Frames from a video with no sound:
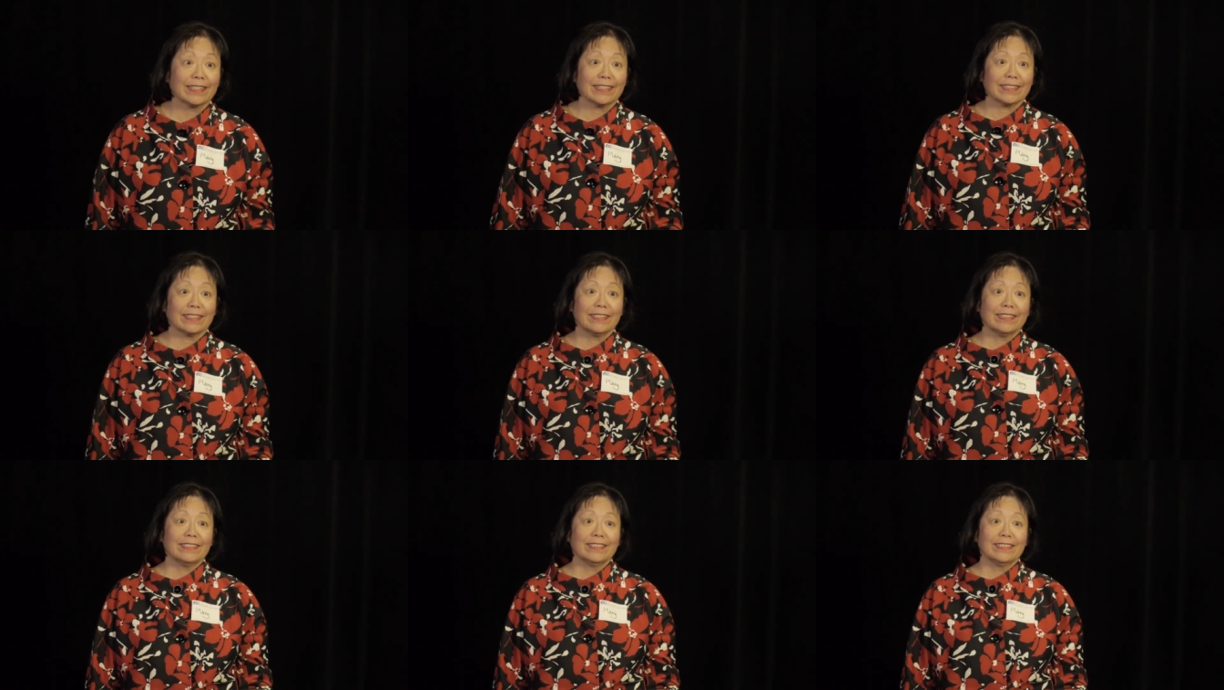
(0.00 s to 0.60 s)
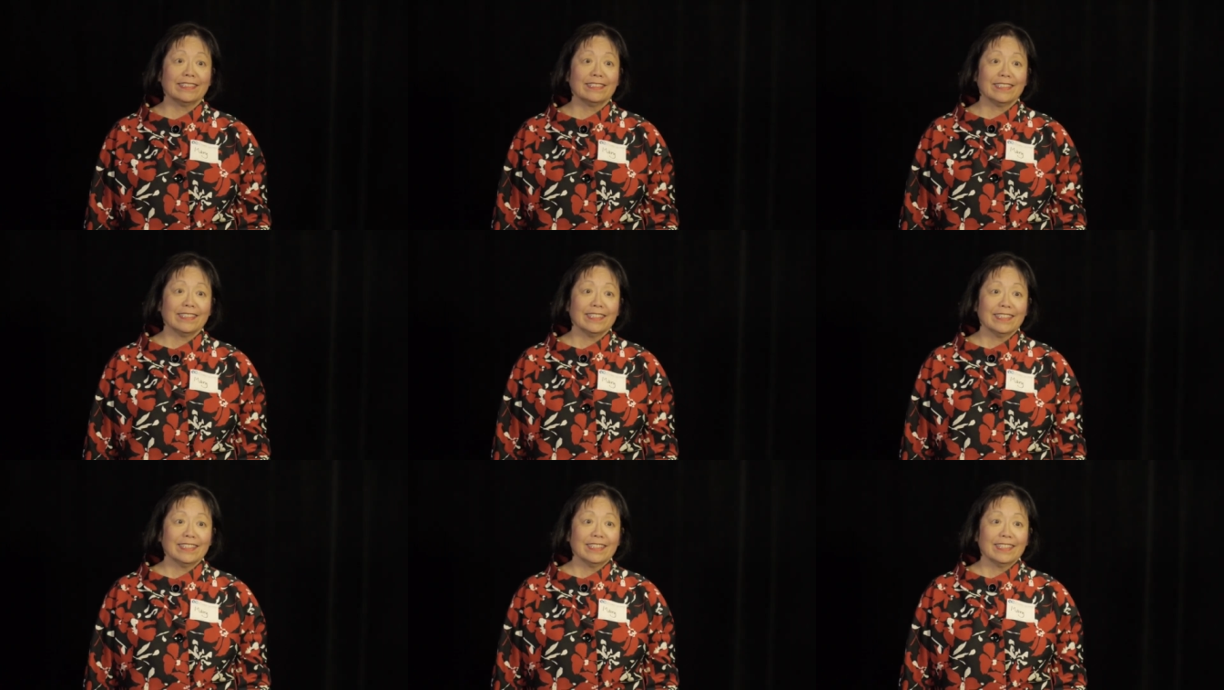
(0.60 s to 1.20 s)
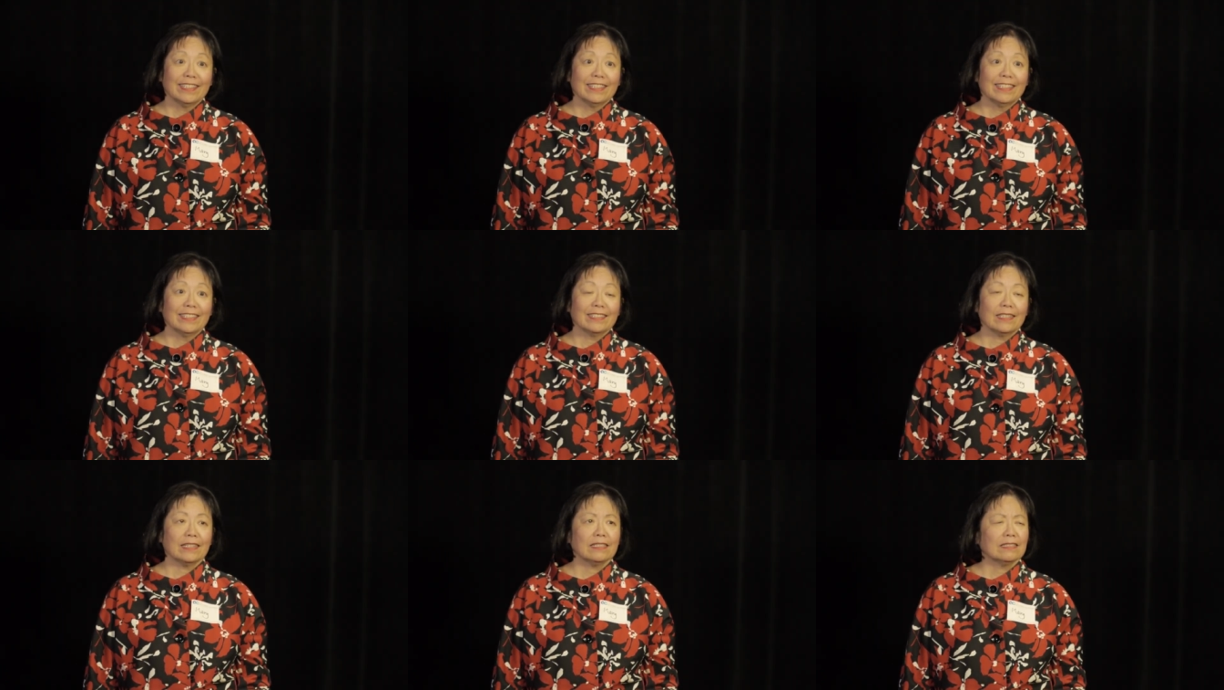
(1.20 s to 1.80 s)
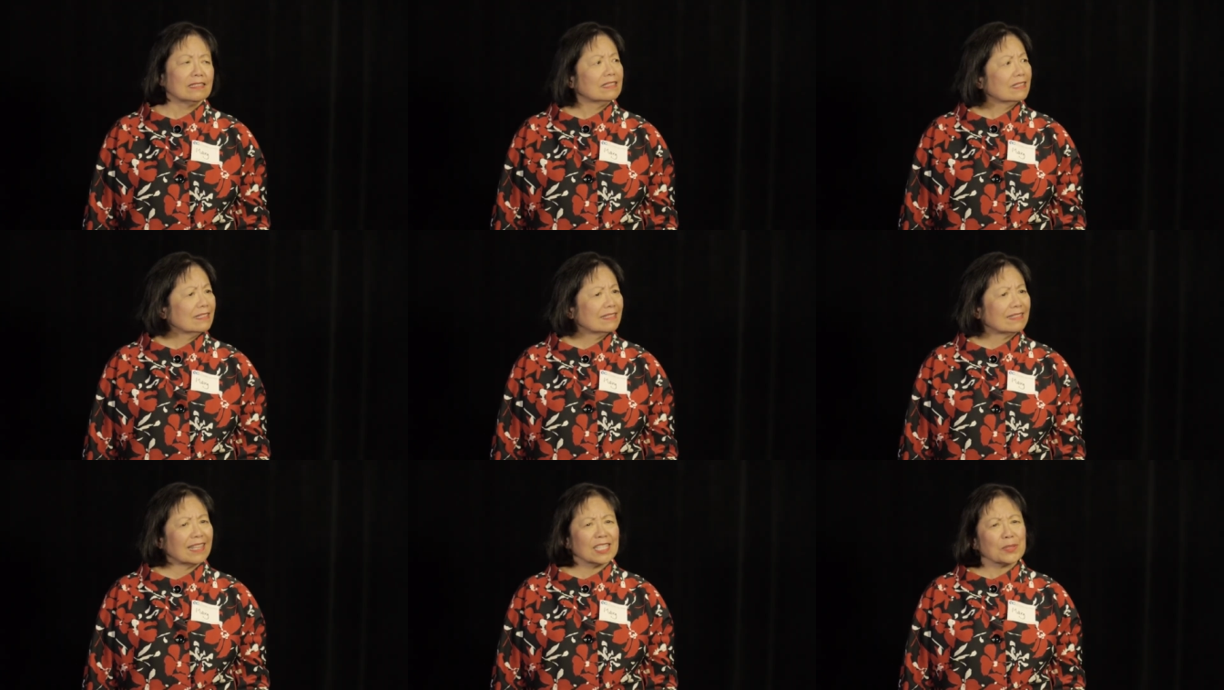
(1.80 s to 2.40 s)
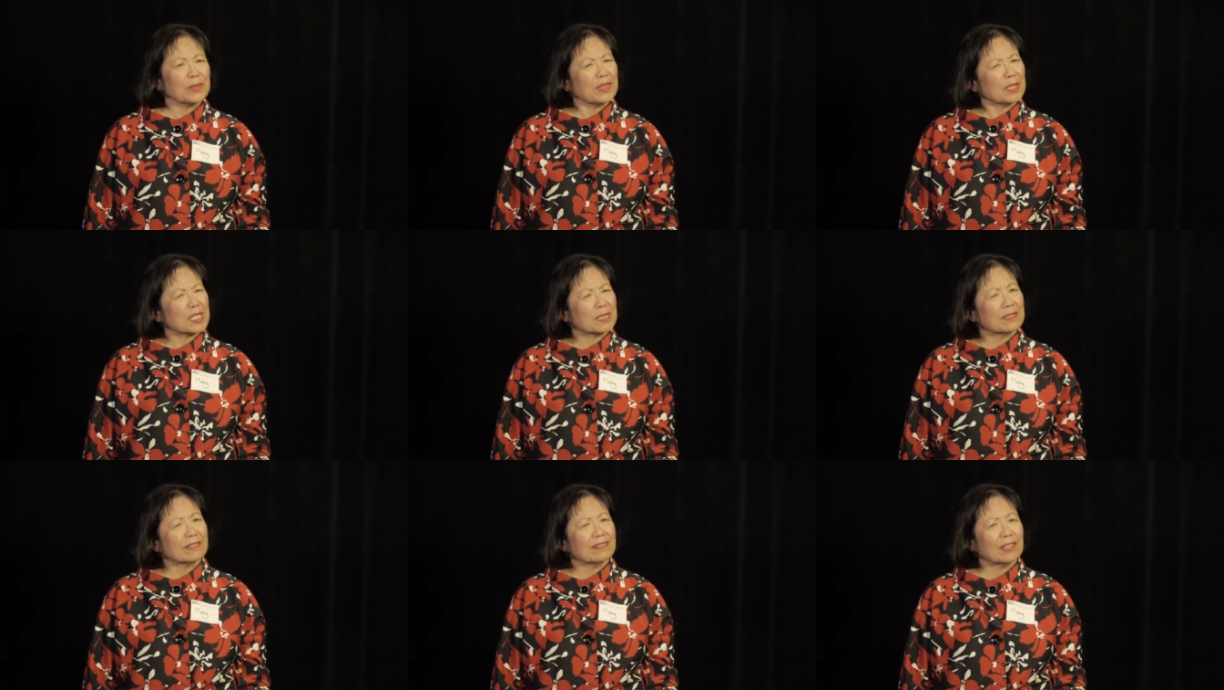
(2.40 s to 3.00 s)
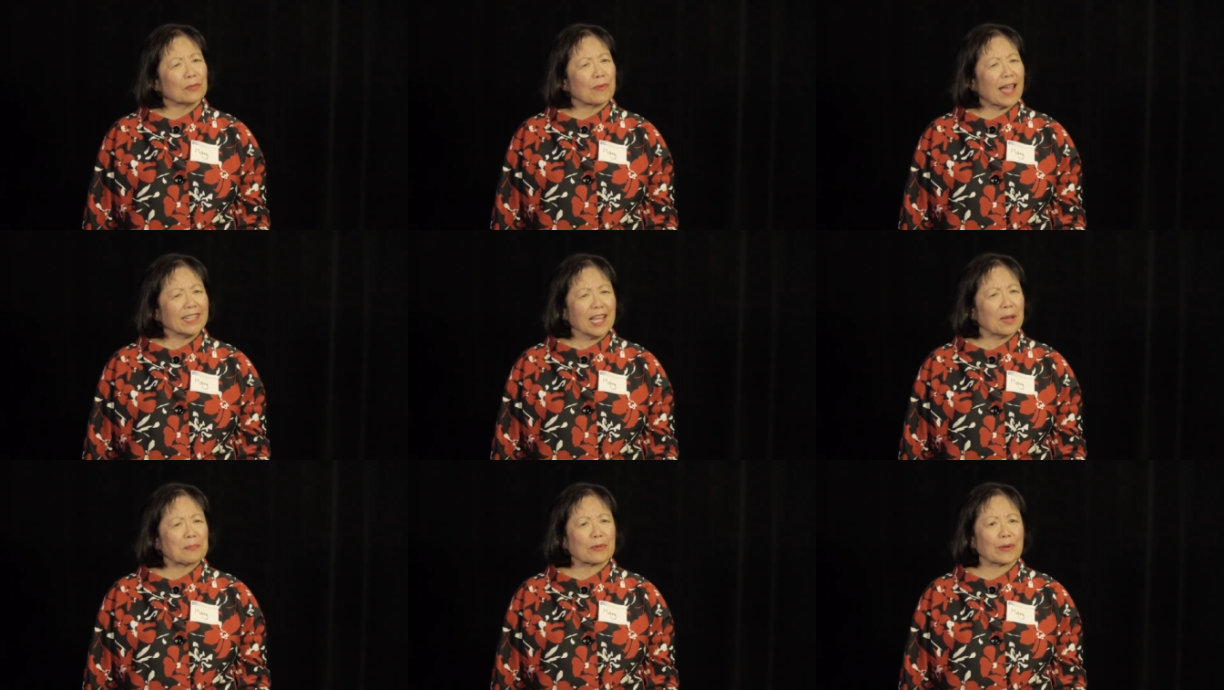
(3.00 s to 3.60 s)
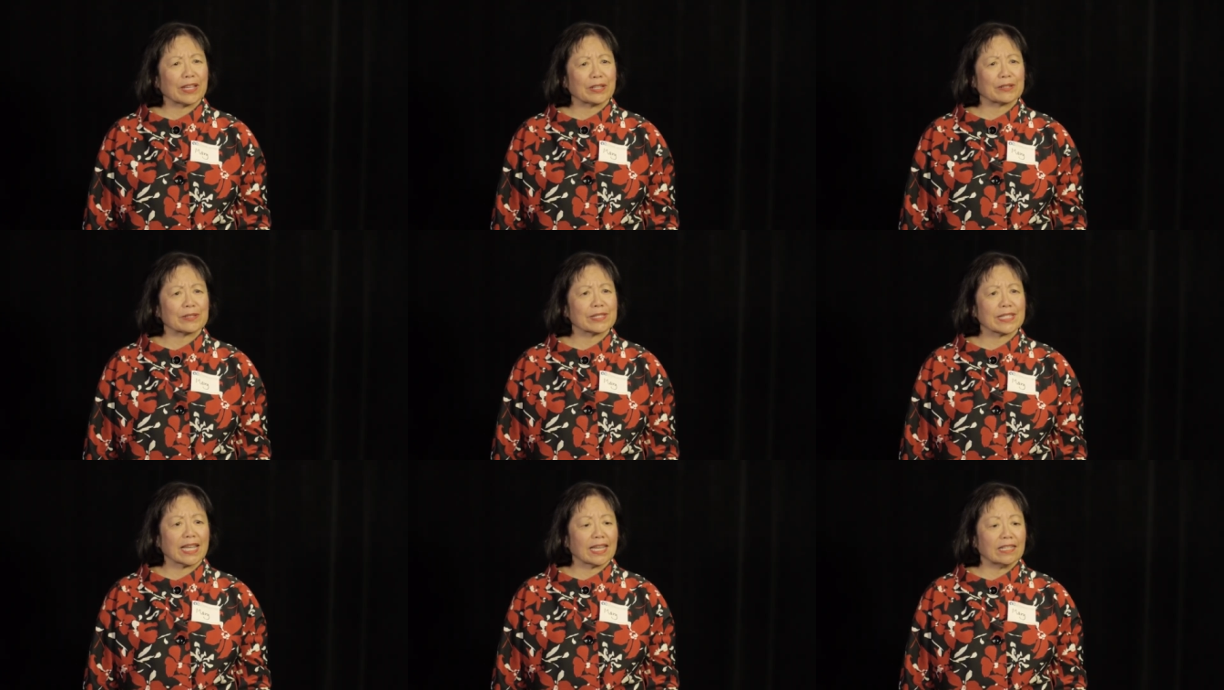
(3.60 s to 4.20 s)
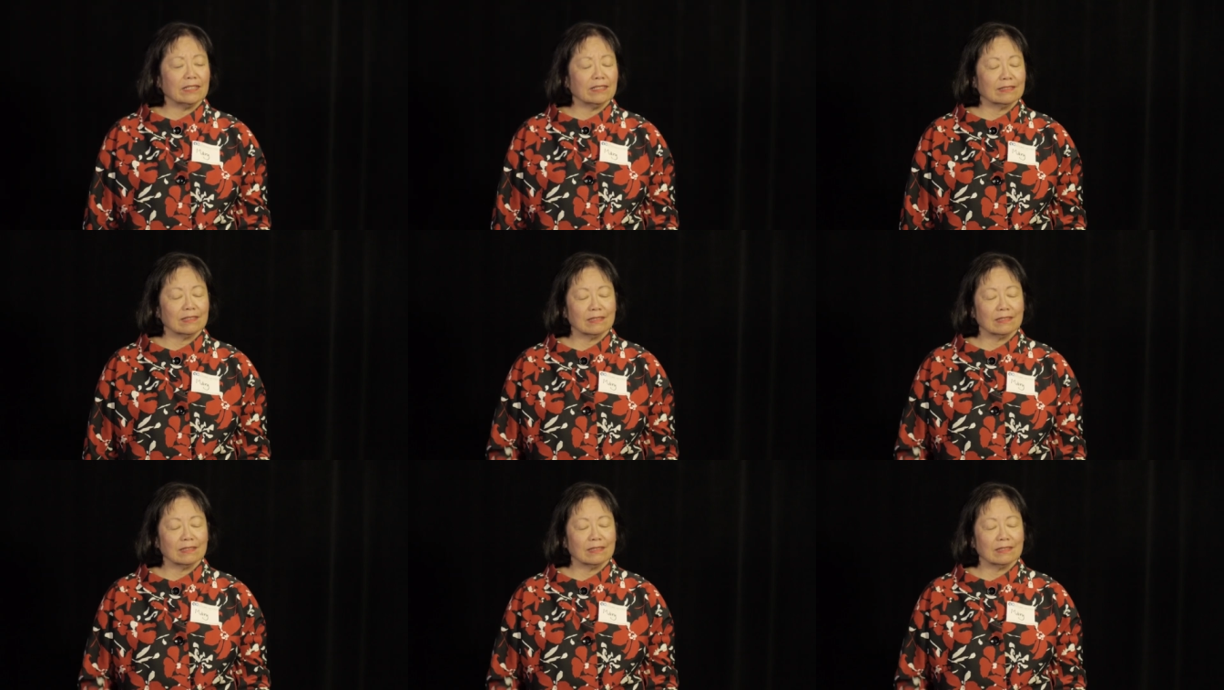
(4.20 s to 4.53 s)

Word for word: I'm gonna remember this my whole life. That's what this, the ride operator said.